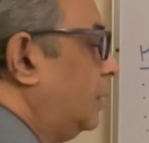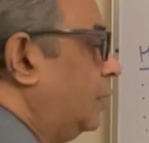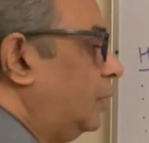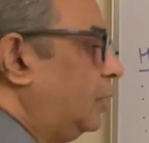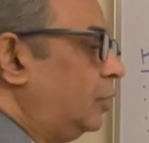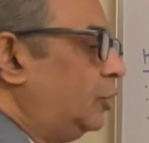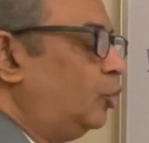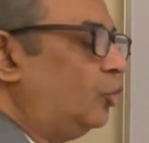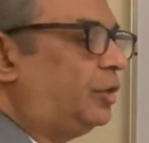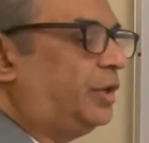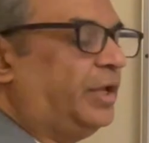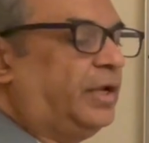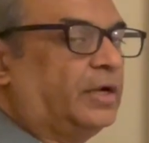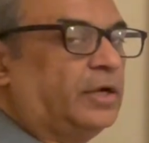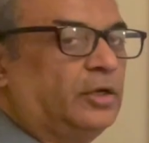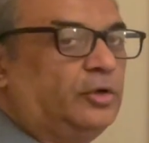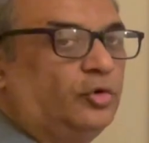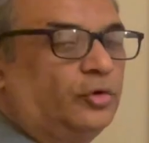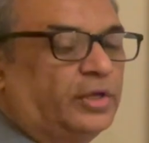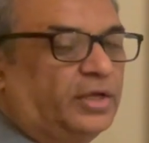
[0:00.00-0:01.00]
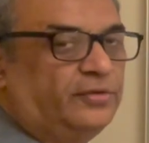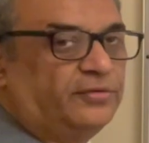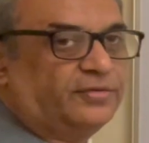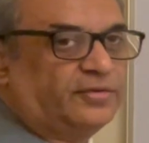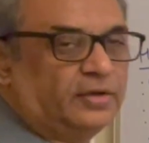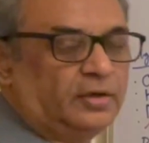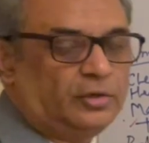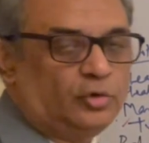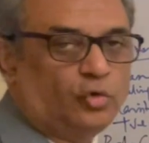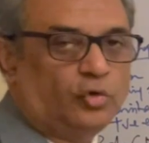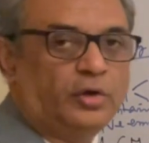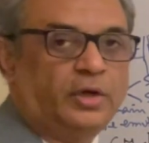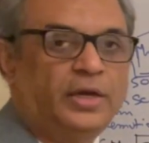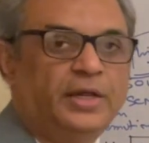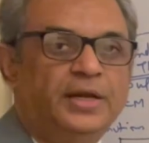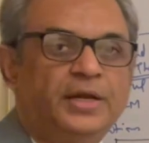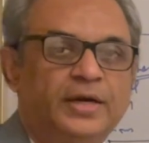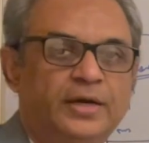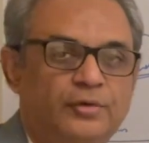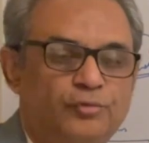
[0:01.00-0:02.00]
You take a utensil, you
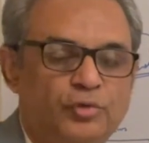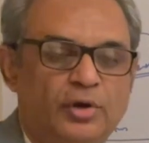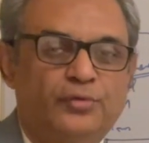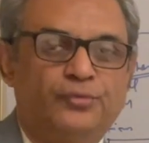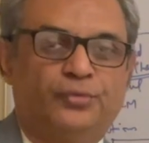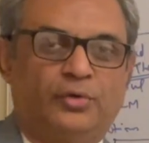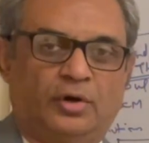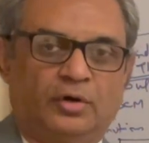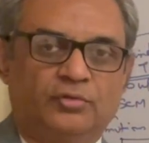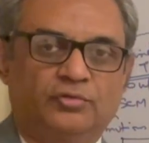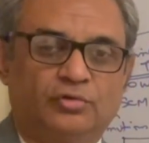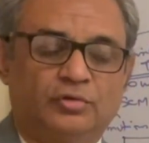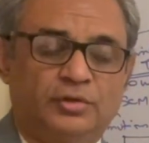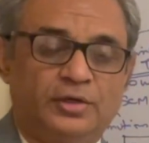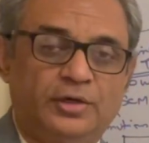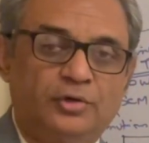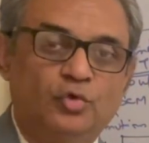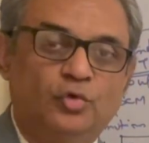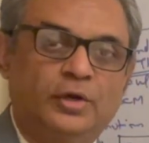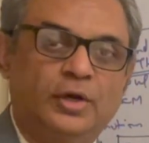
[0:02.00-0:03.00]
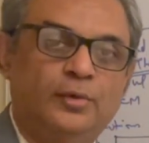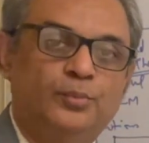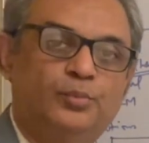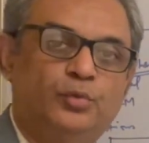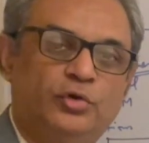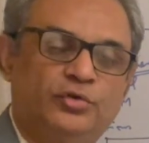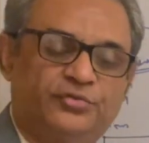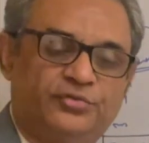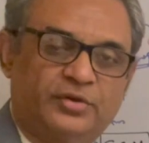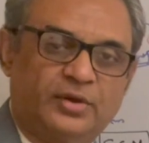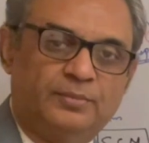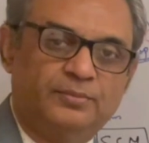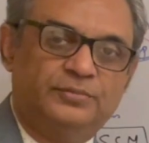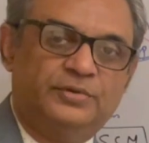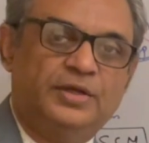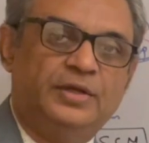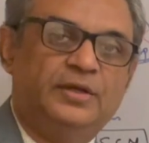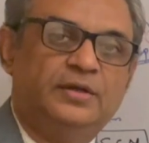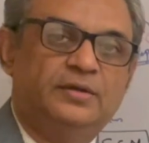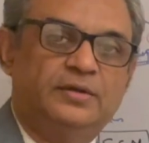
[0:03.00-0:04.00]
clean it. What for? So that you can put
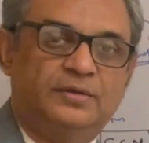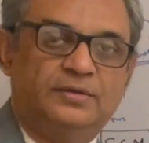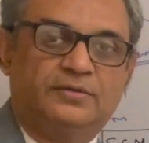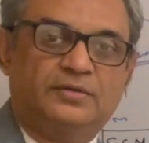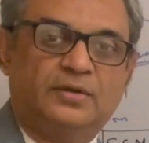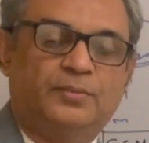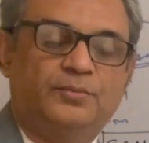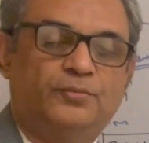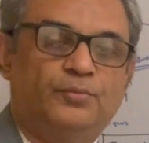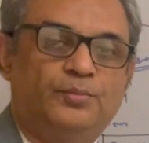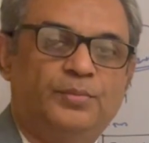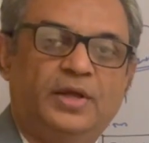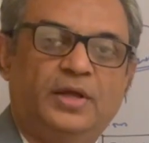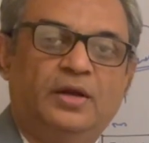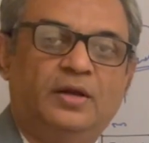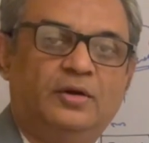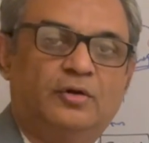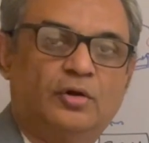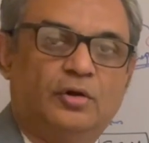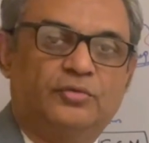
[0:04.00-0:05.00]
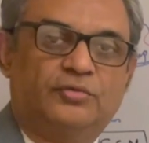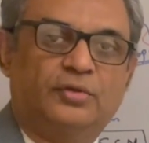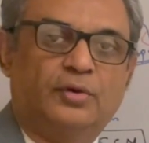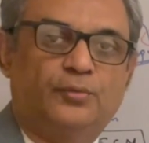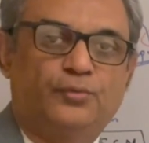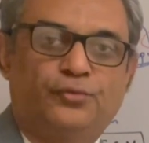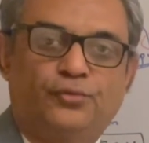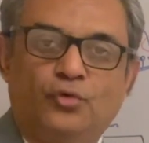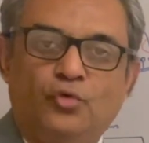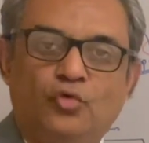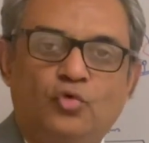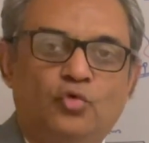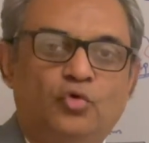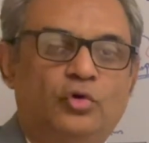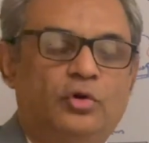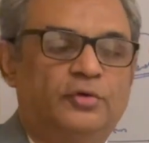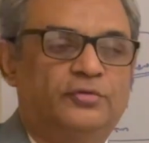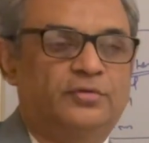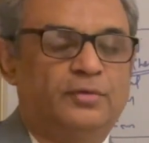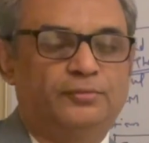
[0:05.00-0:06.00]
something, some milk or some
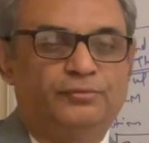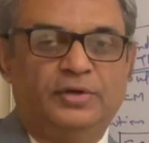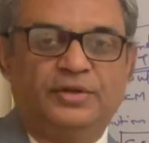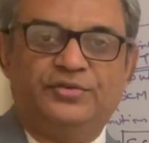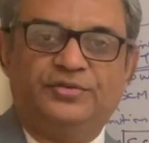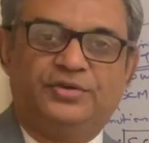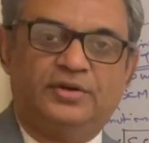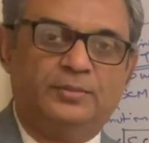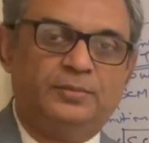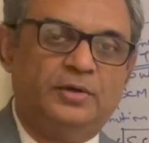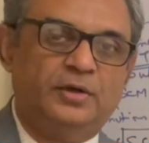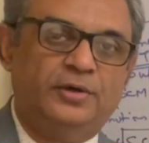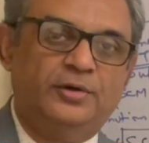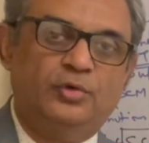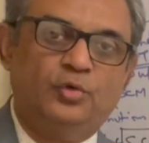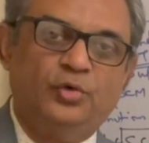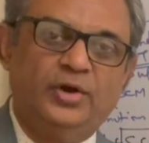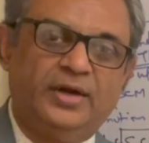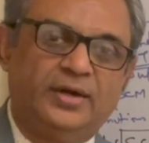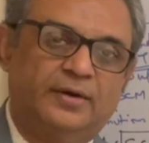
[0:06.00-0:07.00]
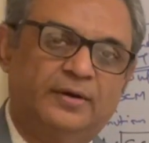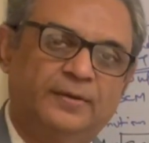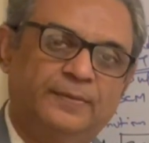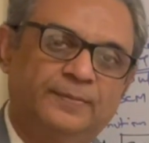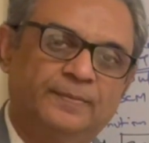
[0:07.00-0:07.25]
food or some vegetable into it.